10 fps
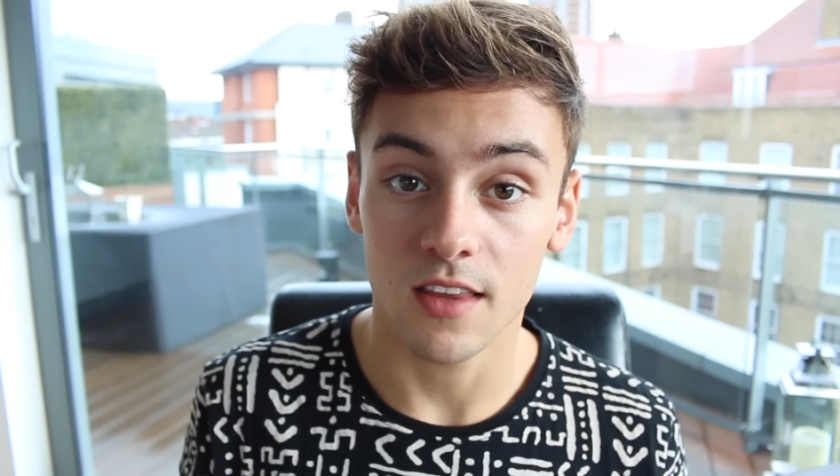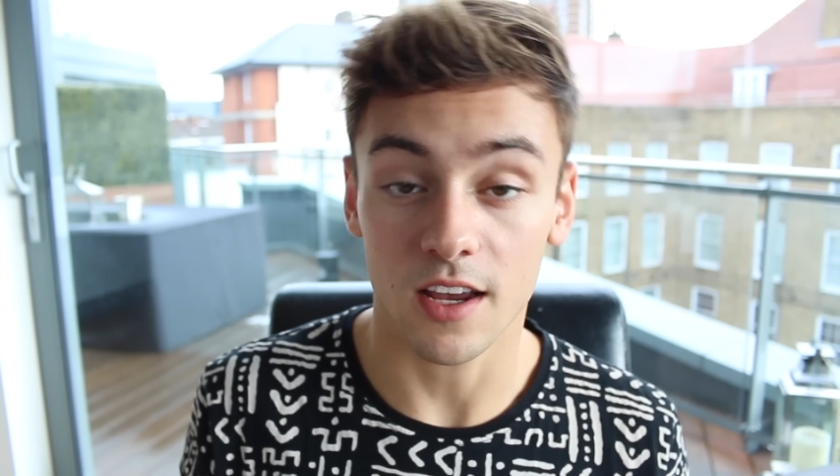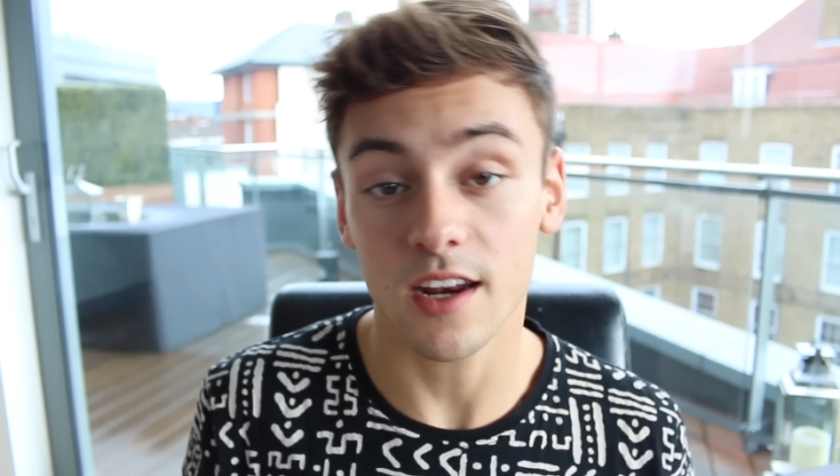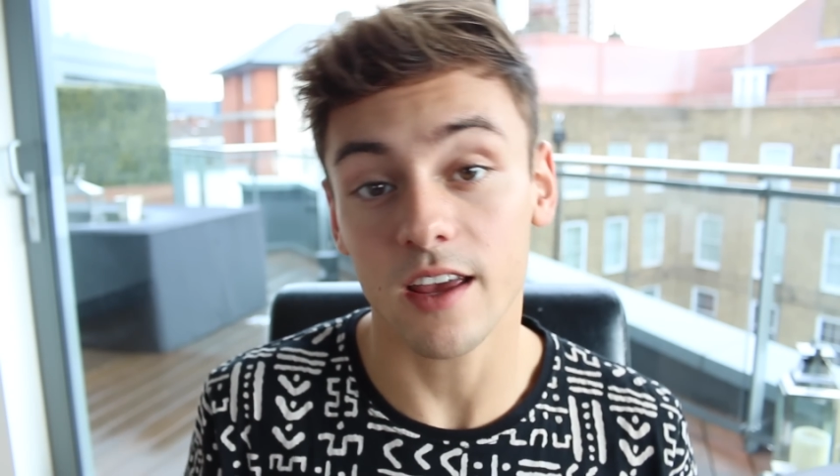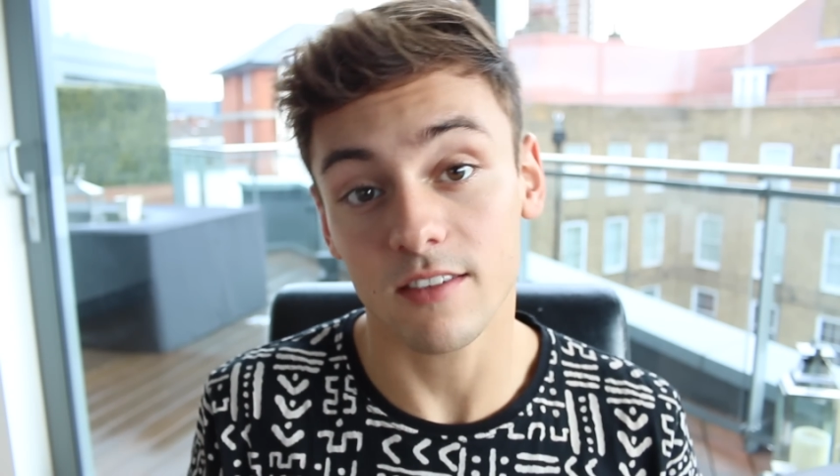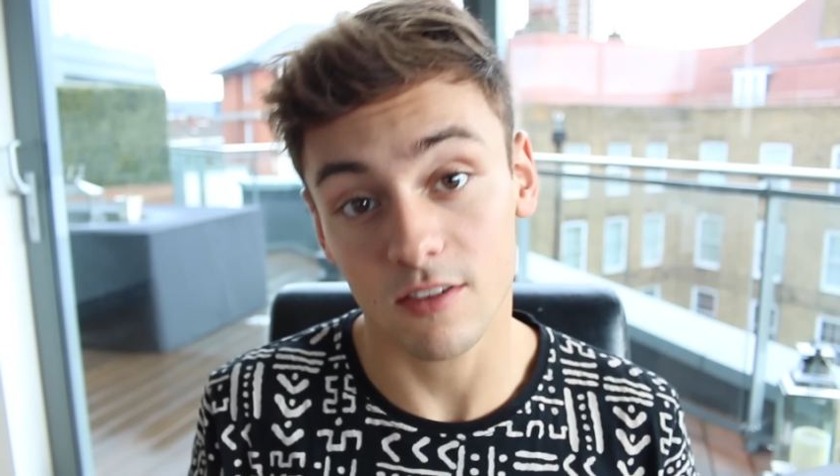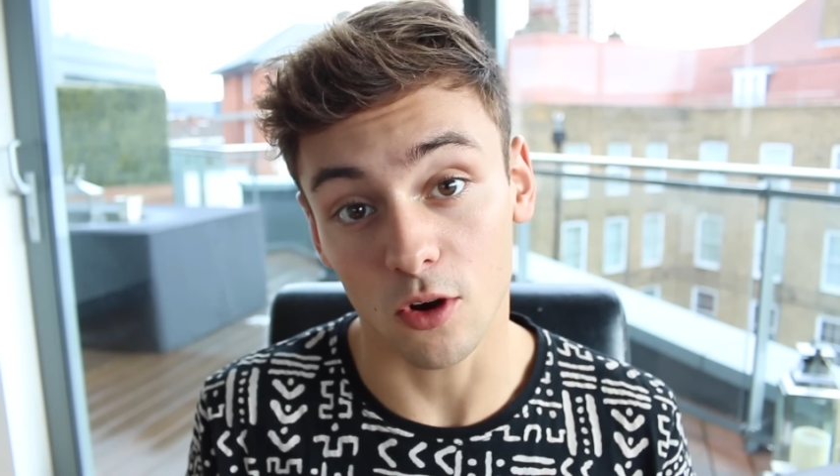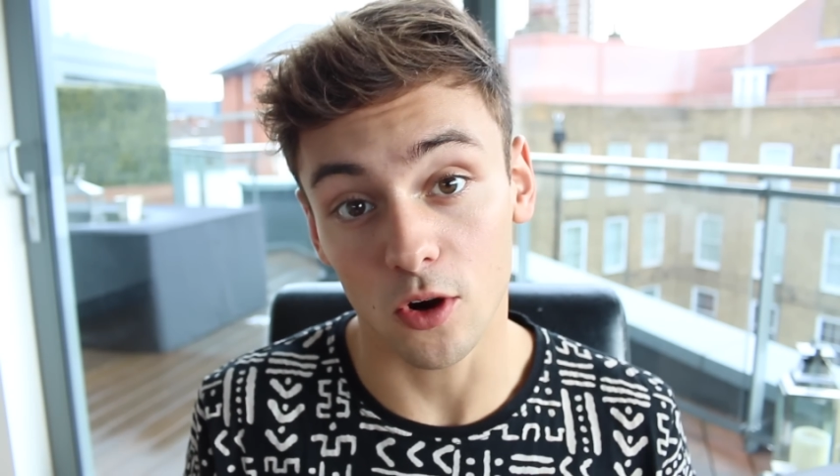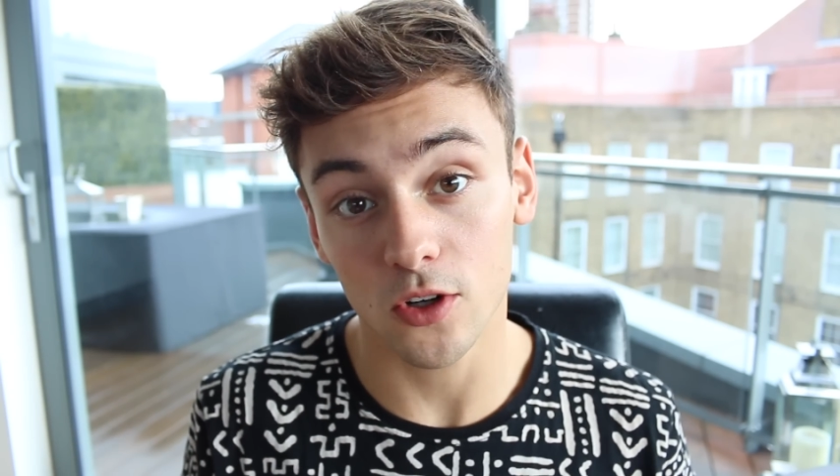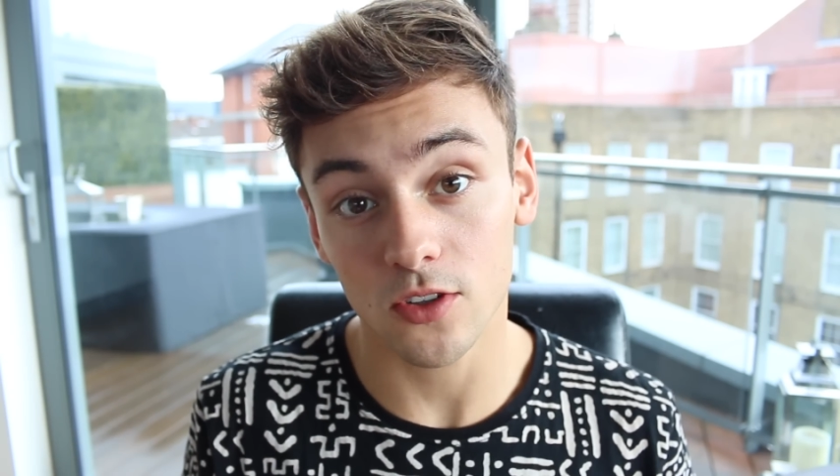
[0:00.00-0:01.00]
they're gonna get
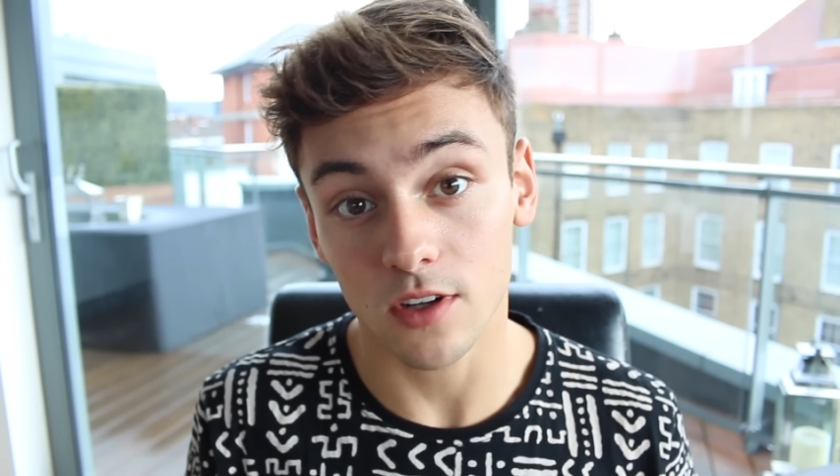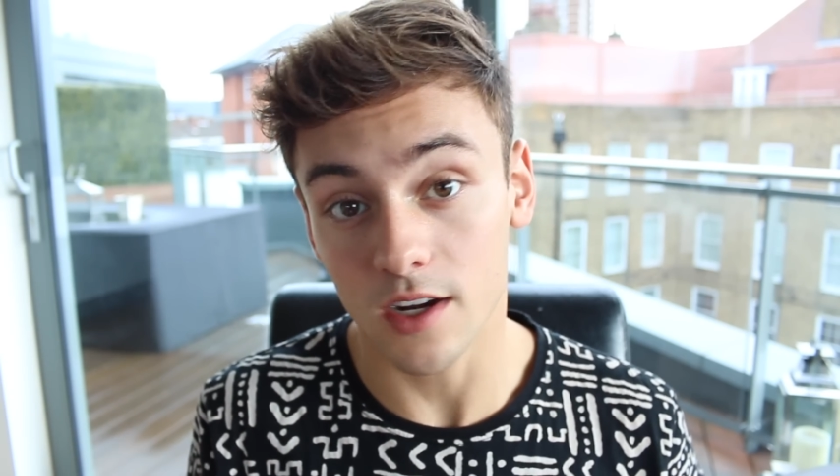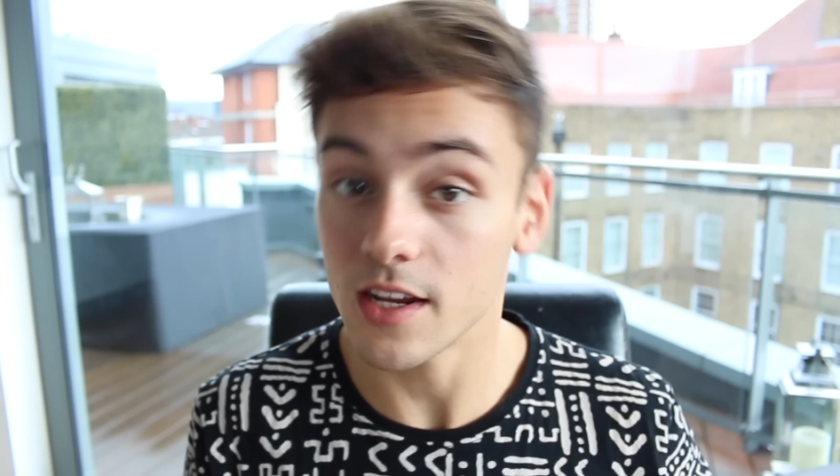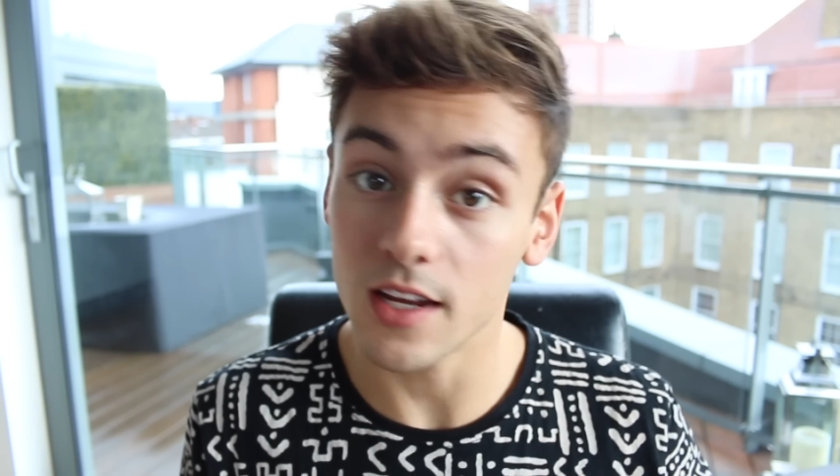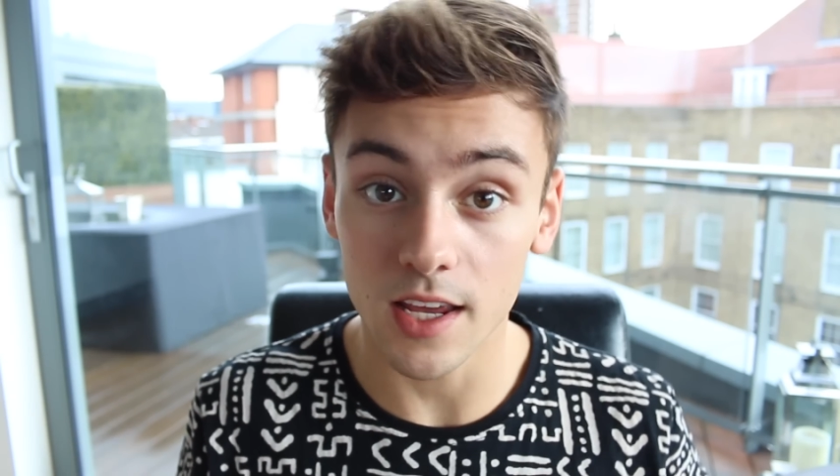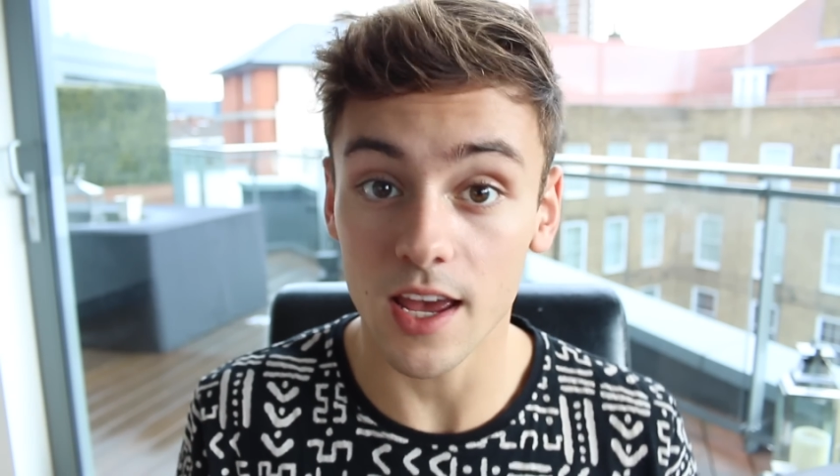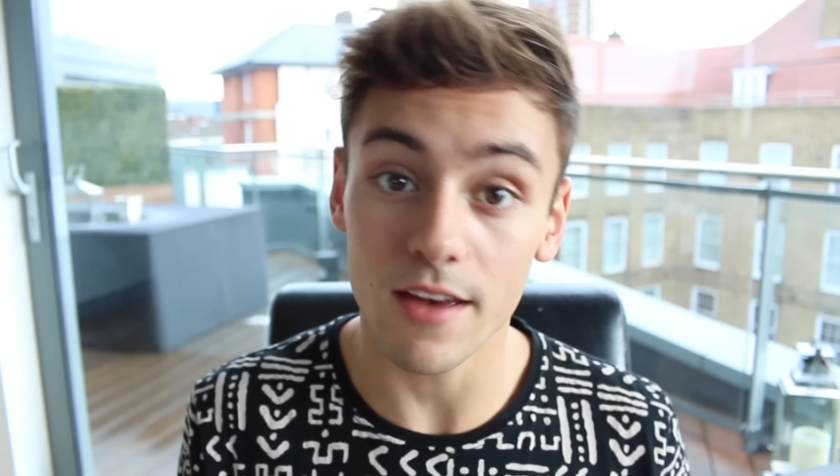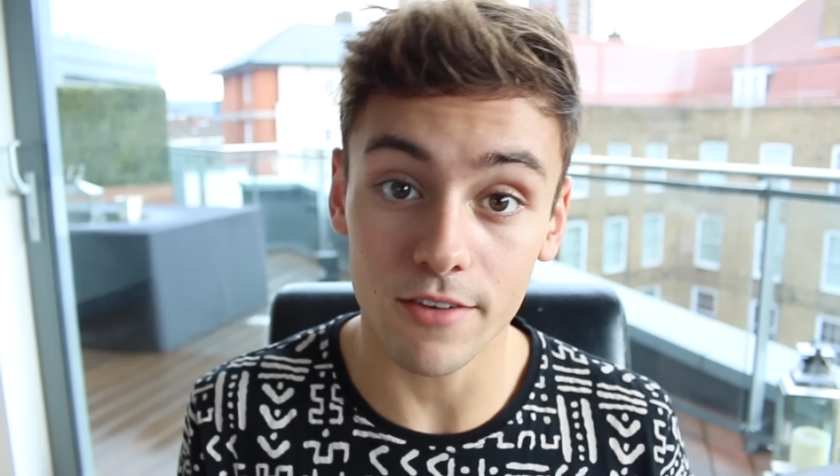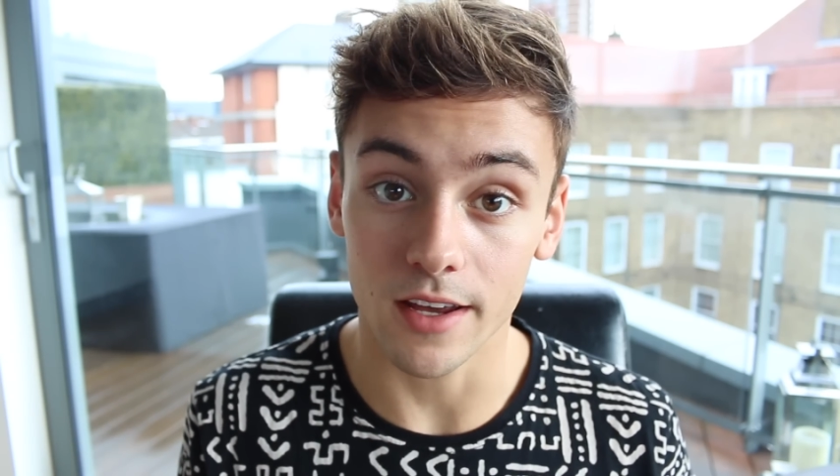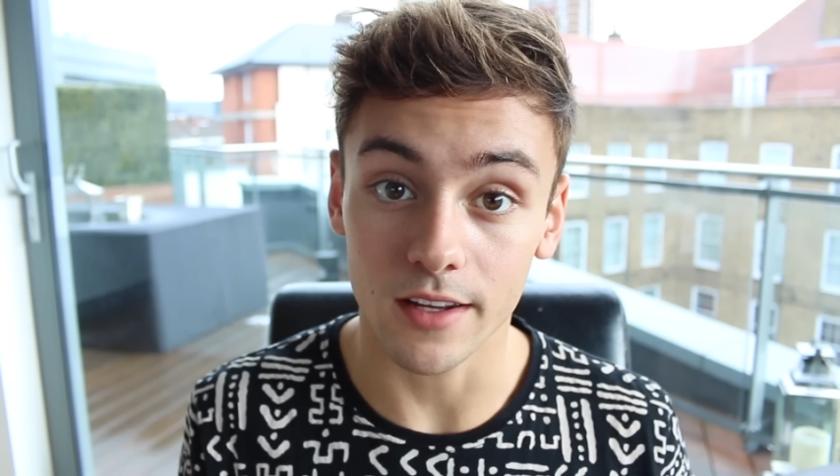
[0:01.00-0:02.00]
stored and you're gonna get
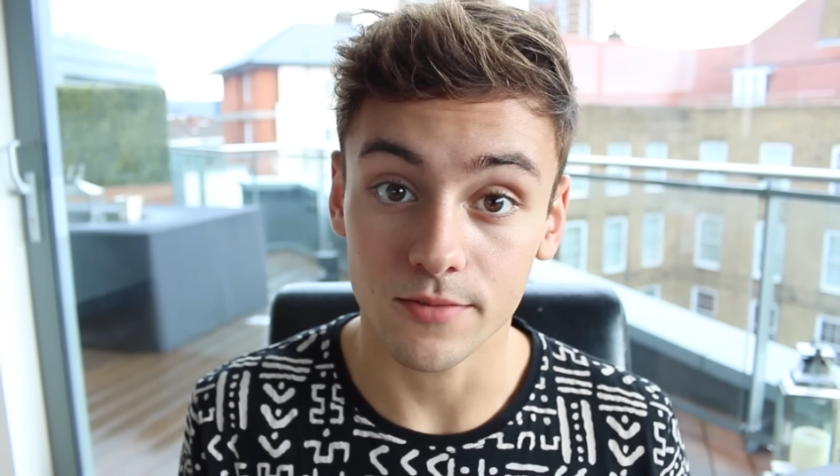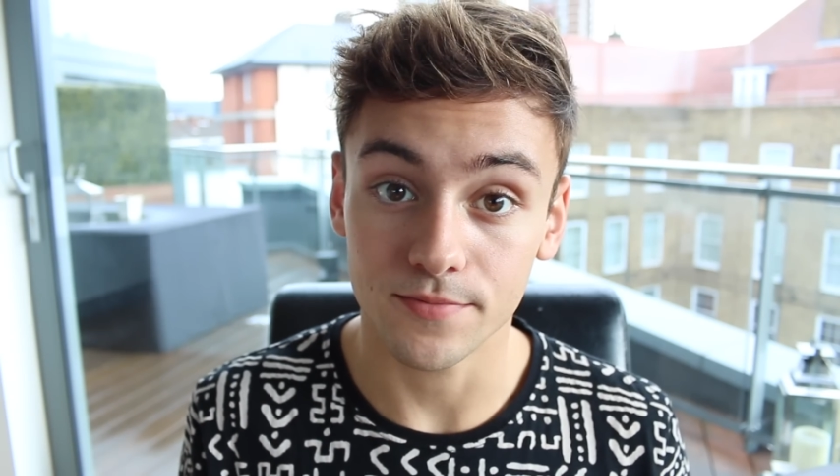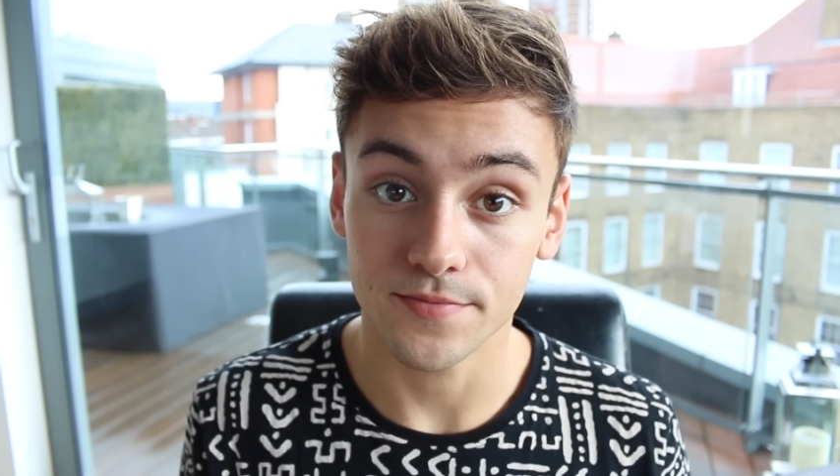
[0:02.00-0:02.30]
heavier.